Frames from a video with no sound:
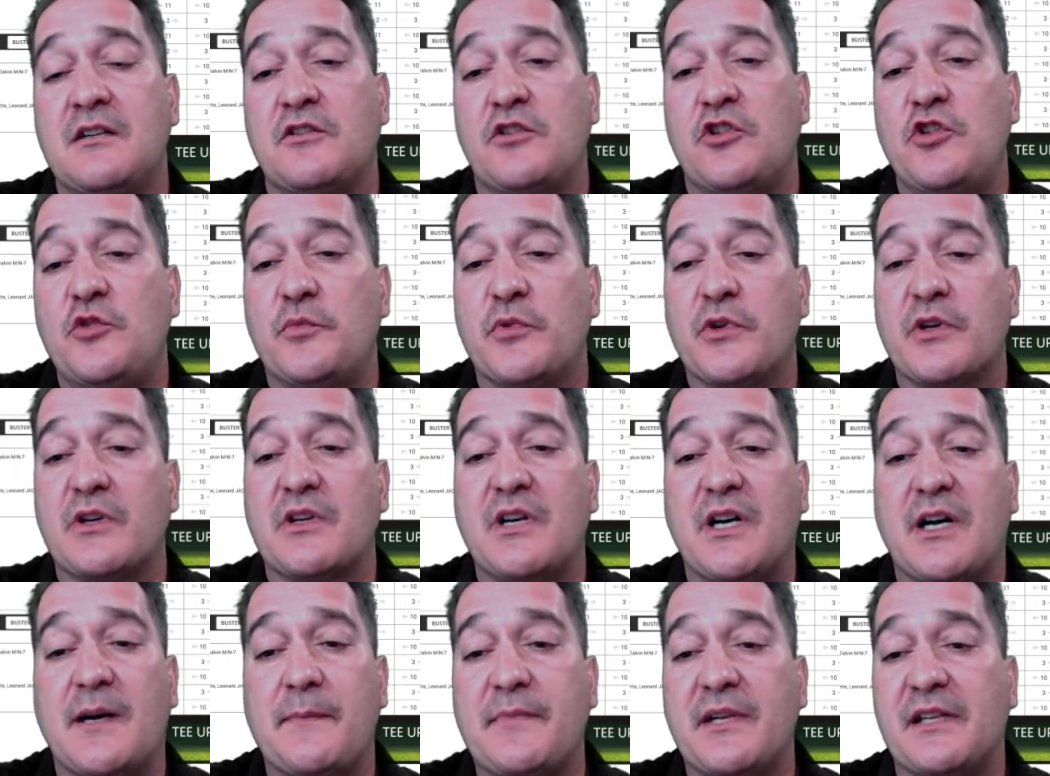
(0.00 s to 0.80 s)
Cooper
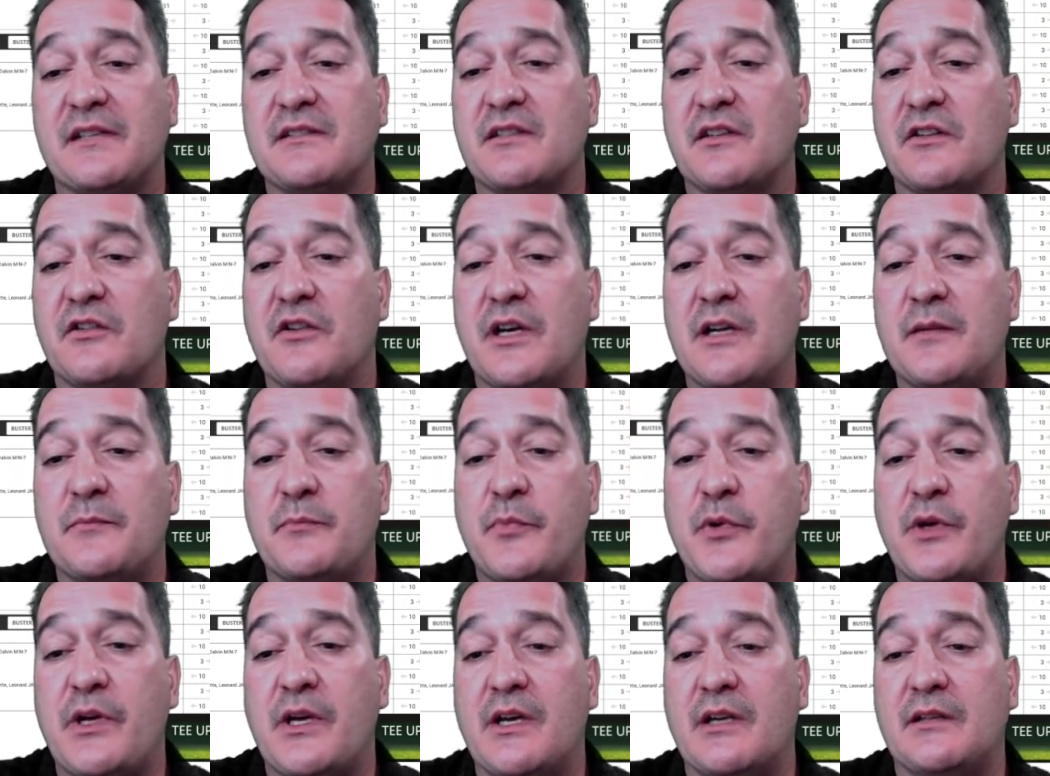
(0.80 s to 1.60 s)
Kupp, that's a
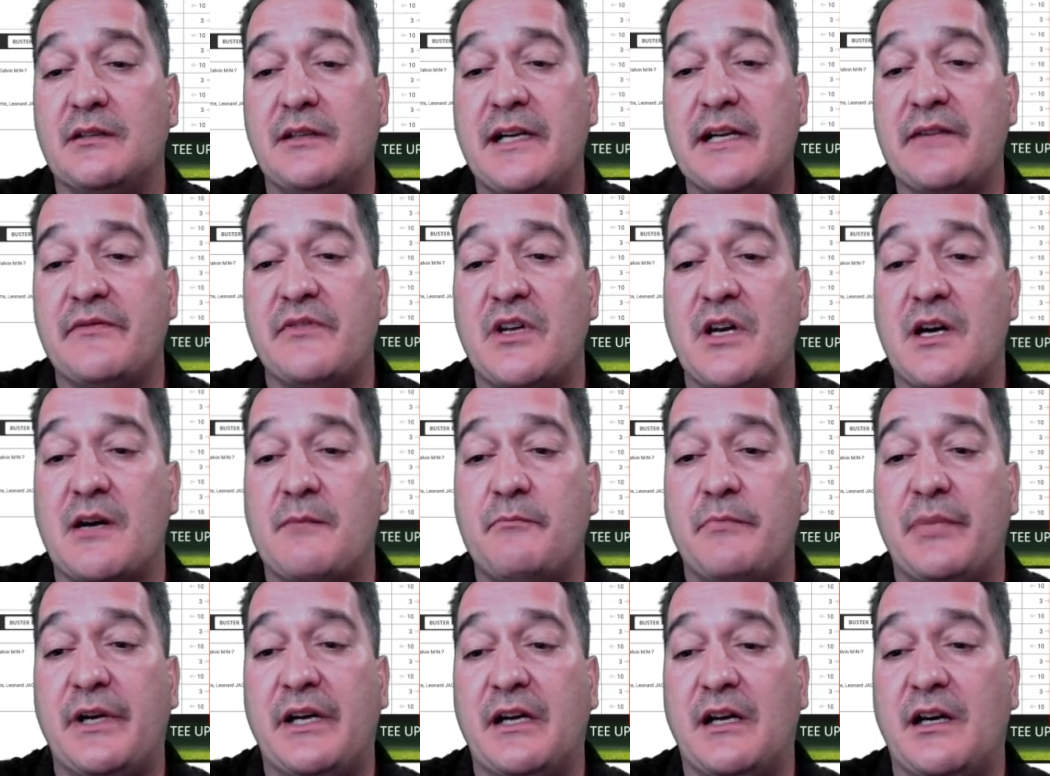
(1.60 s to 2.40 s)
great pick.
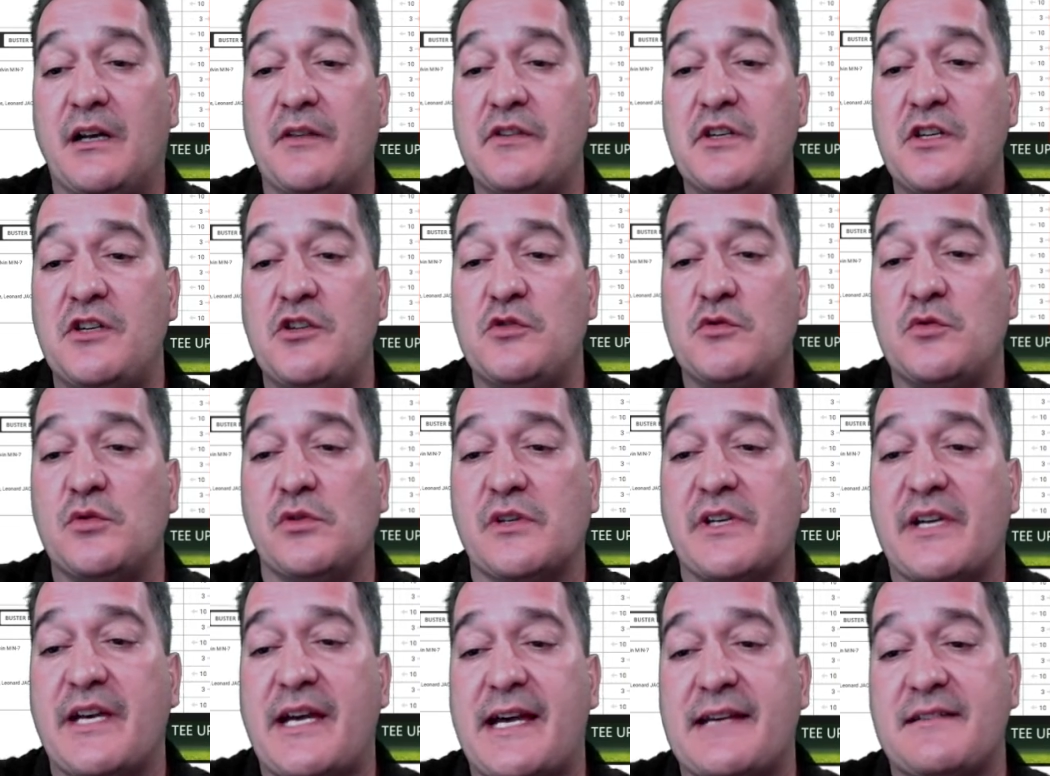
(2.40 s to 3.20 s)
Le'Veon Bell, the
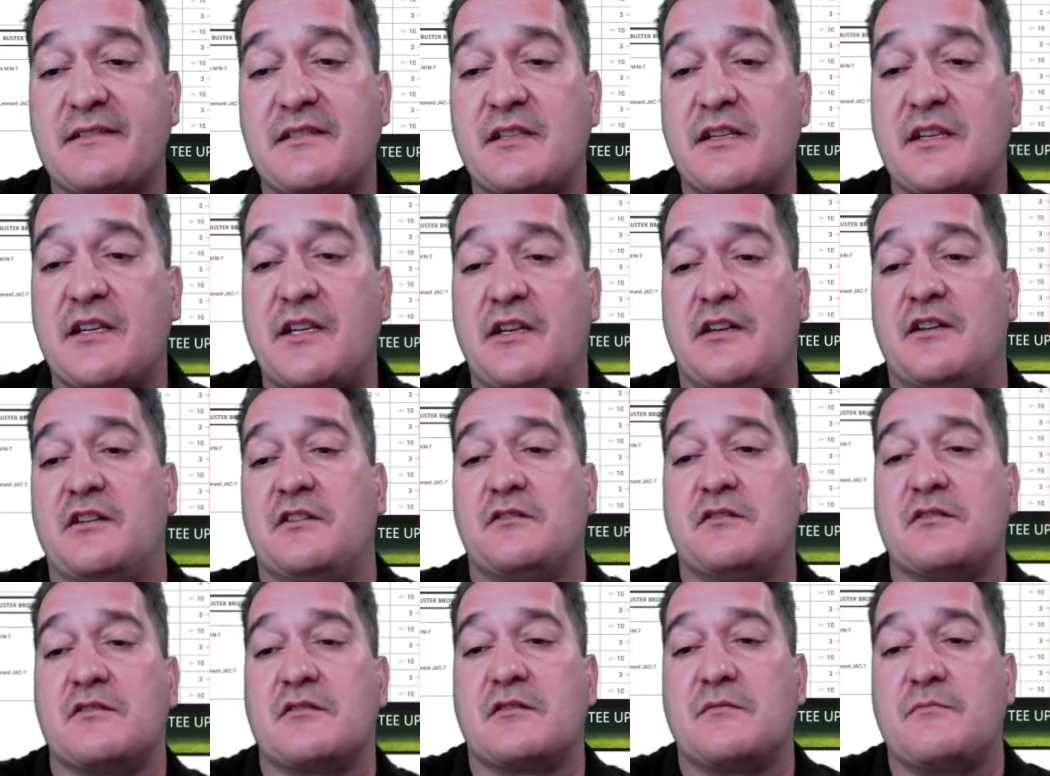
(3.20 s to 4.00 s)
usual cast of
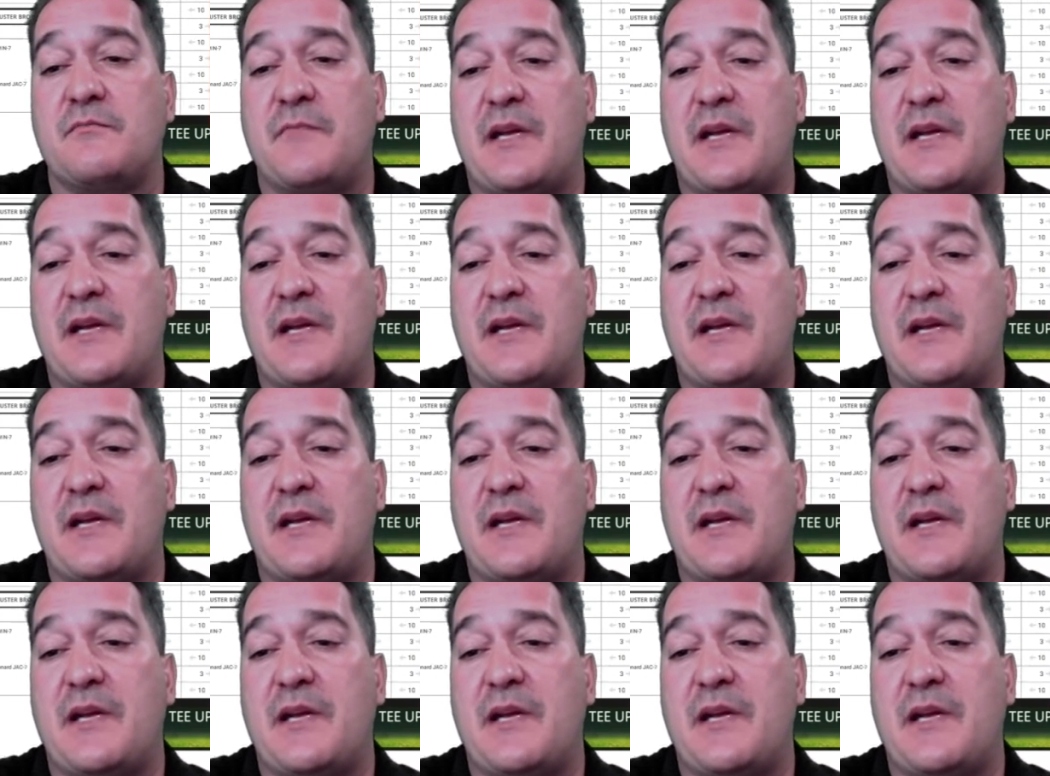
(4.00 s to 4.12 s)
characters.